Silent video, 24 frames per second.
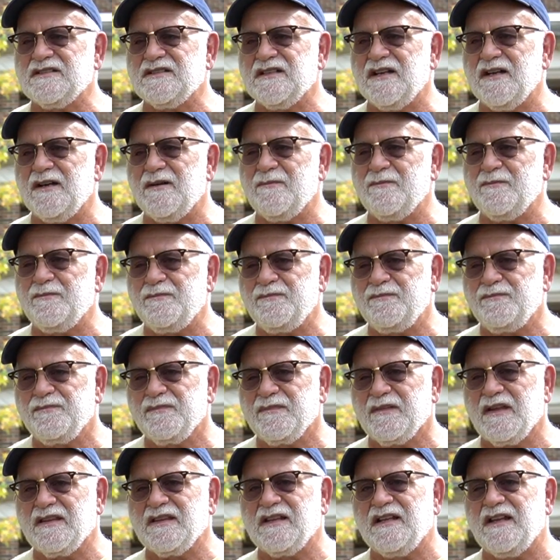
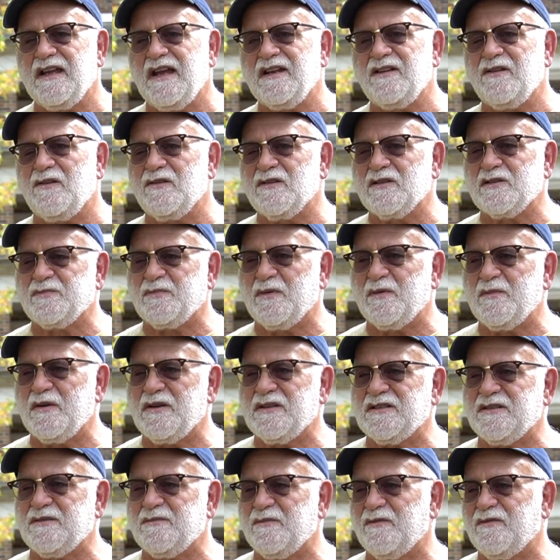get the landowner's
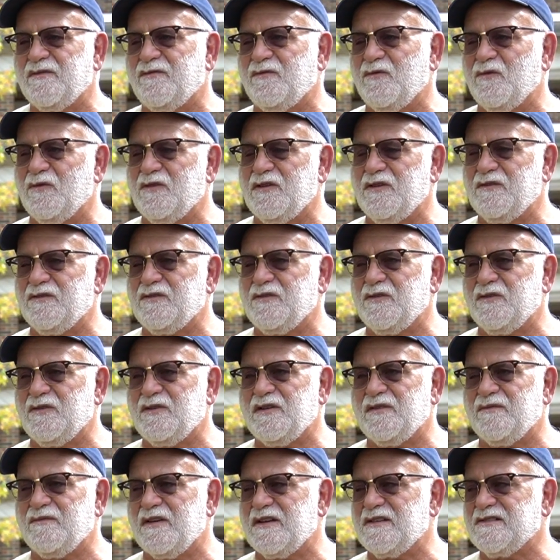permission before you do an
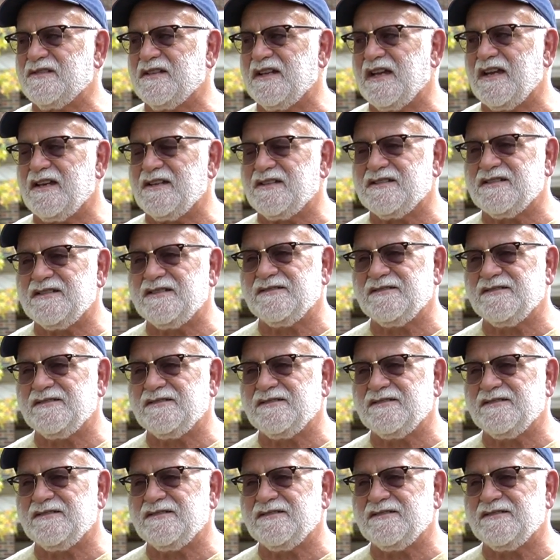investigation.